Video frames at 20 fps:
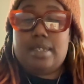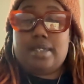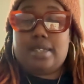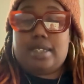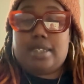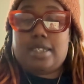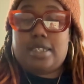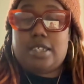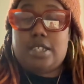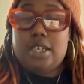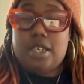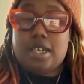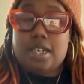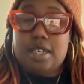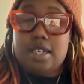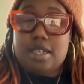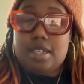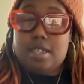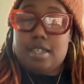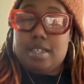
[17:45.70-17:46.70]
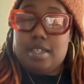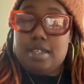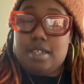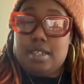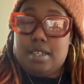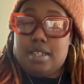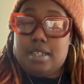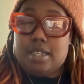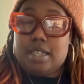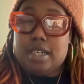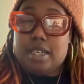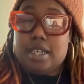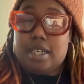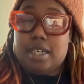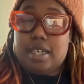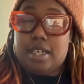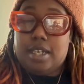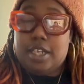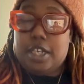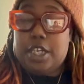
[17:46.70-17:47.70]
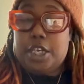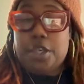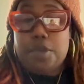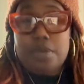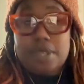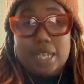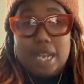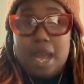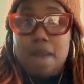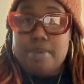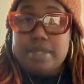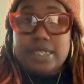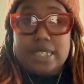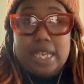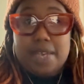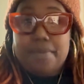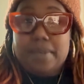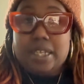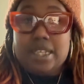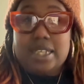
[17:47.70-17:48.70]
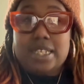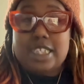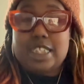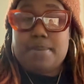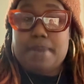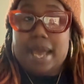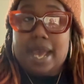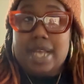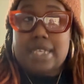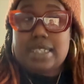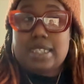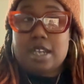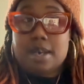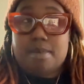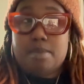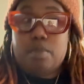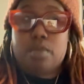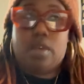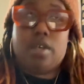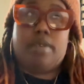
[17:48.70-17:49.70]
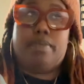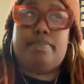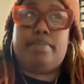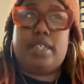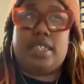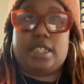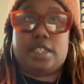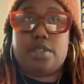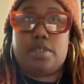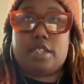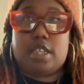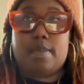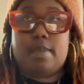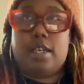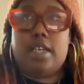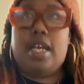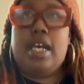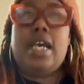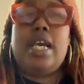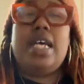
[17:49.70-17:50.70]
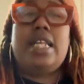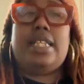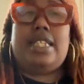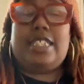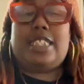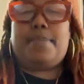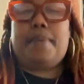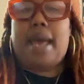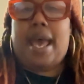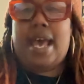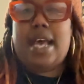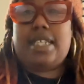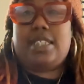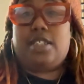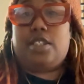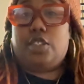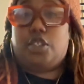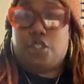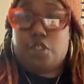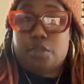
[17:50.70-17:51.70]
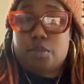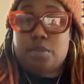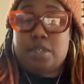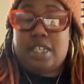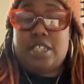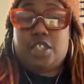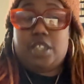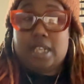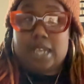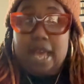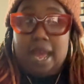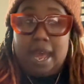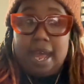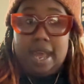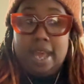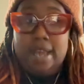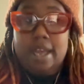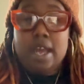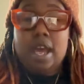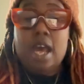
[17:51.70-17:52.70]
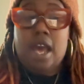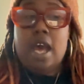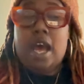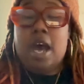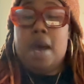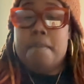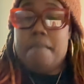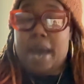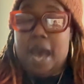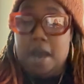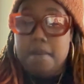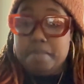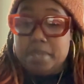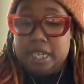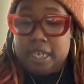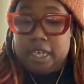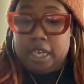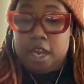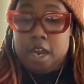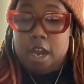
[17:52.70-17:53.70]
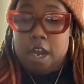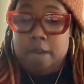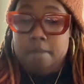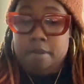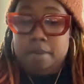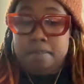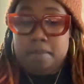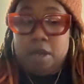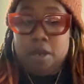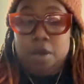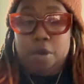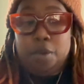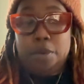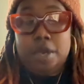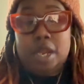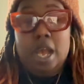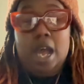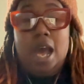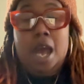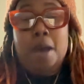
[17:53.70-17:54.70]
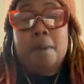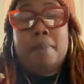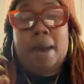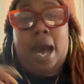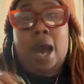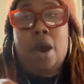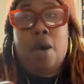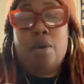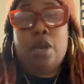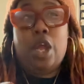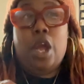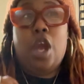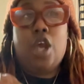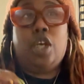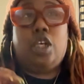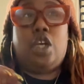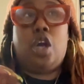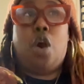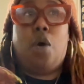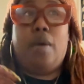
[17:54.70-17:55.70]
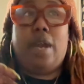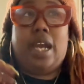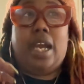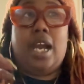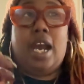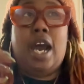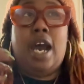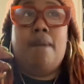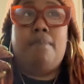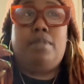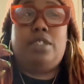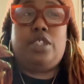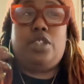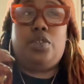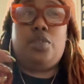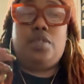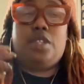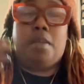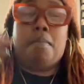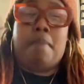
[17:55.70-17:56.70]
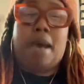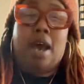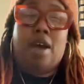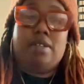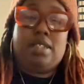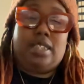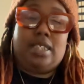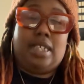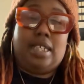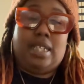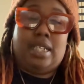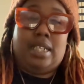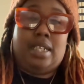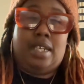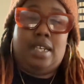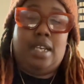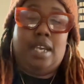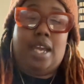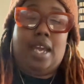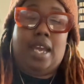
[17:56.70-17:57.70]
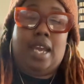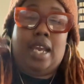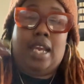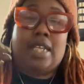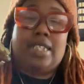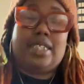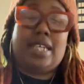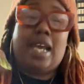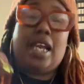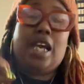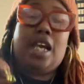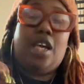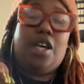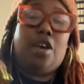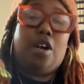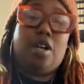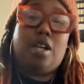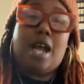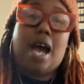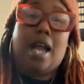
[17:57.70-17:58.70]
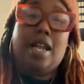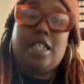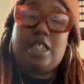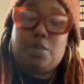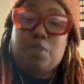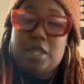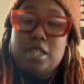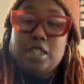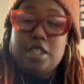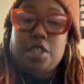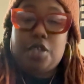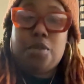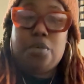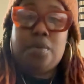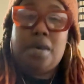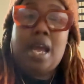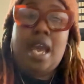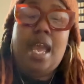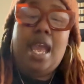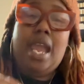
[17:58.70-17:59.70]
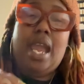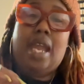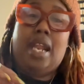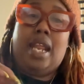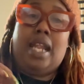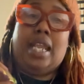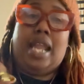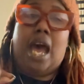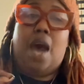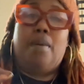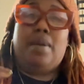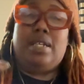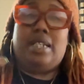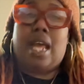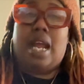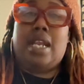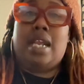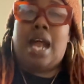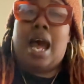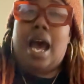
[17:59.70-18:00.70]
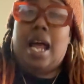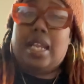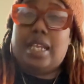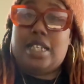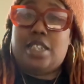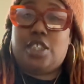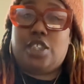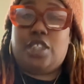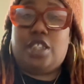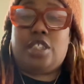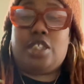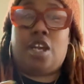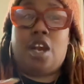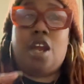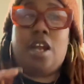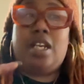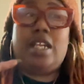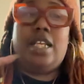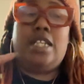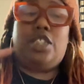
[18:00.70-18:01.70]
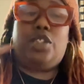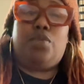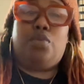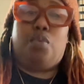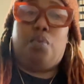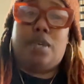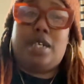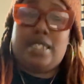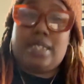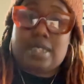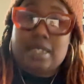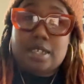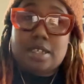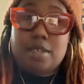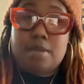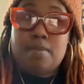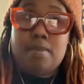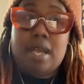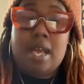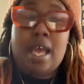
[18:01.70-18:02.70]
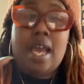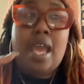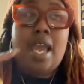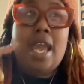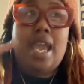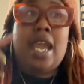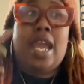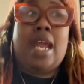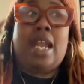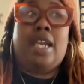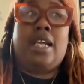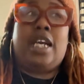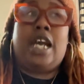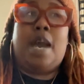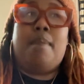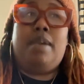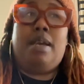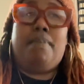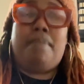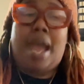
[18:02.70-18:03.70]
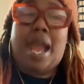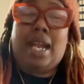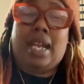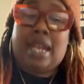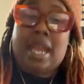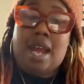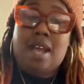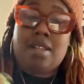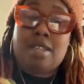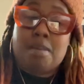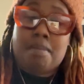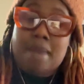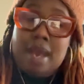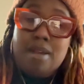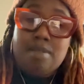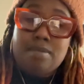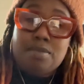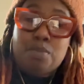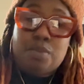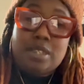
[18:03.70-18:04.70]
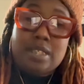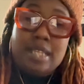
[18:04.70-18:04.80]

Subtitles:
took the cue that I was giving this past, well, it's still summer, this past June and July, about being in hermit mode, about going up to the mountain and taking your knowledge with you and allowing that knowledge to turn into wisdom, and coming back down the mountain with